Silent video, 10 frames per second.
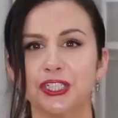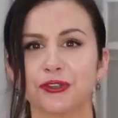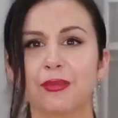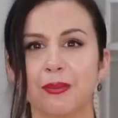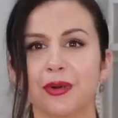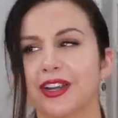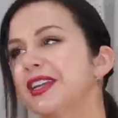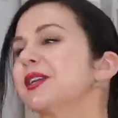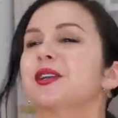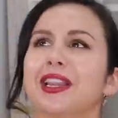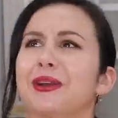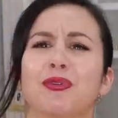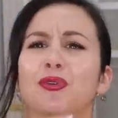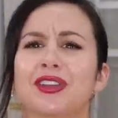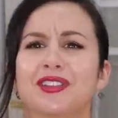Do you remember in like
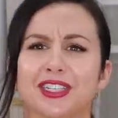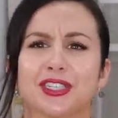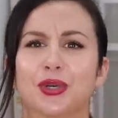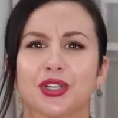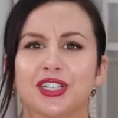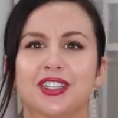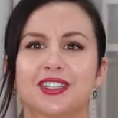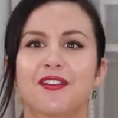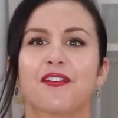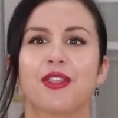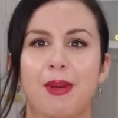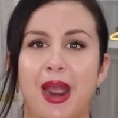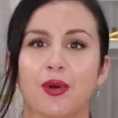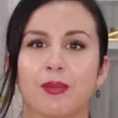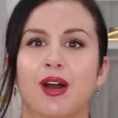previous launches for the
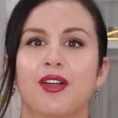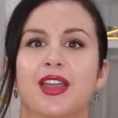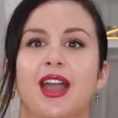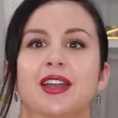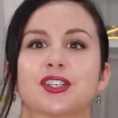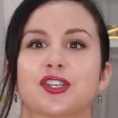Power Bra, they had